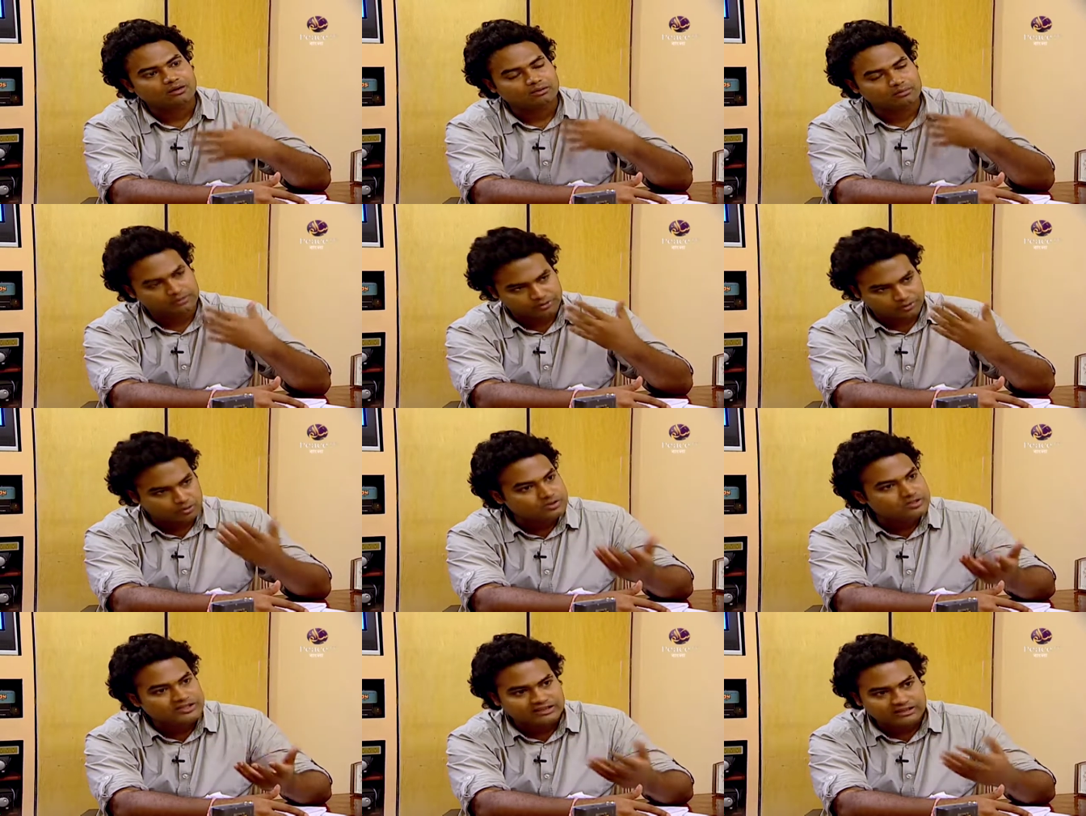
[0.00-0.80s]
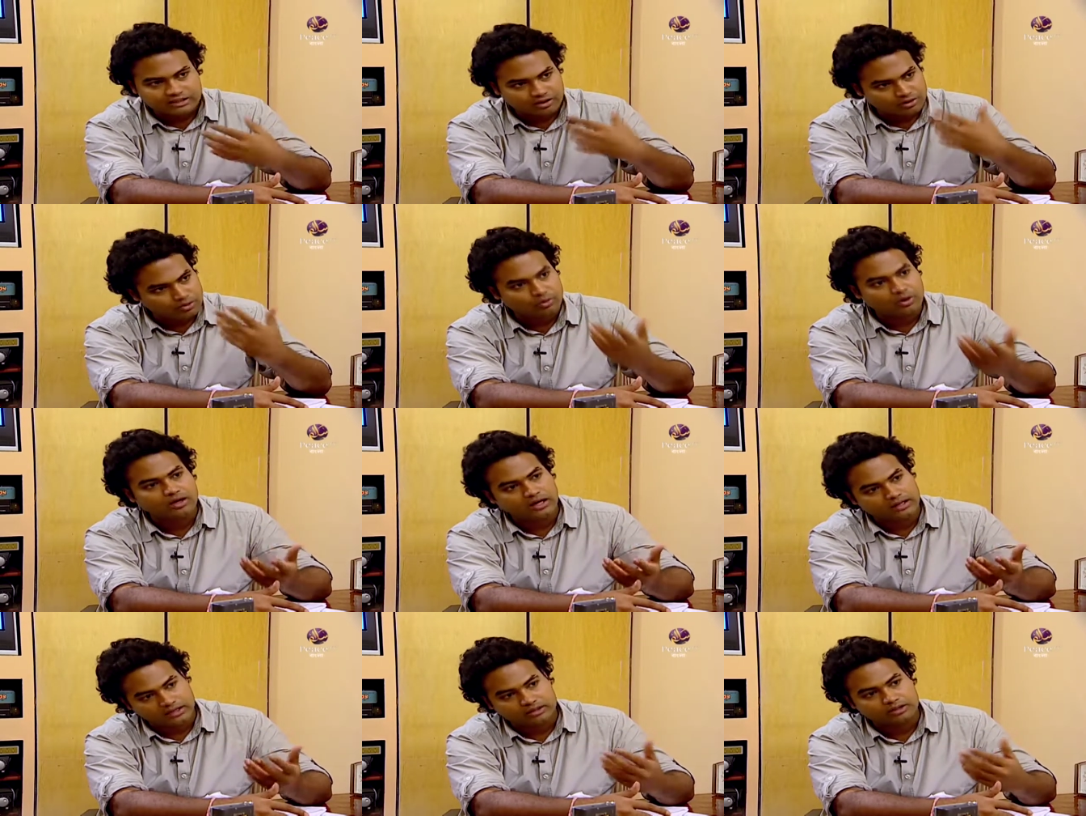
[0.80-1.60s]
uh, through CD or
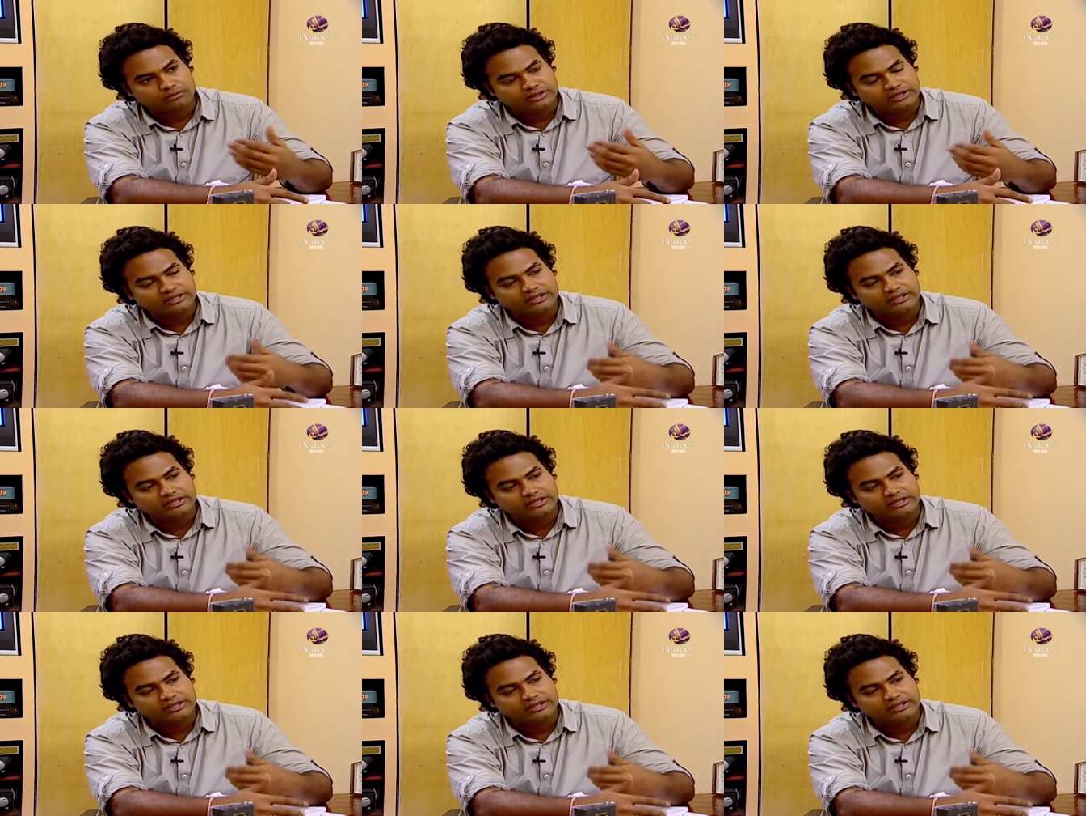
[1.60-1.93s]
through another